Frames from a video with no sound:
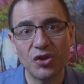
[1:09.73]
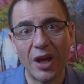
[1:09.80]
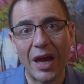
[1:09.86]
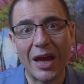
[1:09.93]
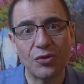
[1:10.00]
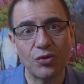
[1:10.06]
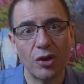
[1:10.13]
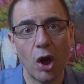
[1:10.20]
the
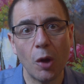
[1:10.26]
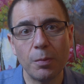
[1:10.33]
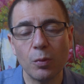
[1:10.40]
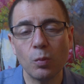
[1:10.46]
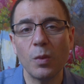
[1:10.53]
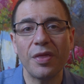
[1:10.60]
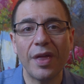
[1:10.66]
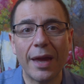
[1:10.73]
artery
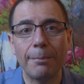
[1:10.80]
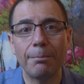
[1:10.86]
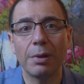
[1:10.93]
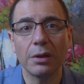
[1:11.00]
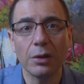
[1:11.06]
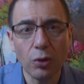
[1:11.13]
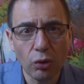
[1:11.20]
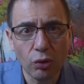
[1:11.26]
open with a
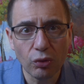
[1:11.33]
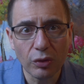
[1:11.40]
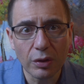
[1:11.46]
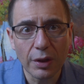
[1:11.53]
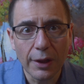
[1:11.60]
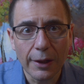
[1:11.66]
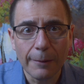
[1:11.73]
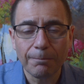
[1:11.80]
balloon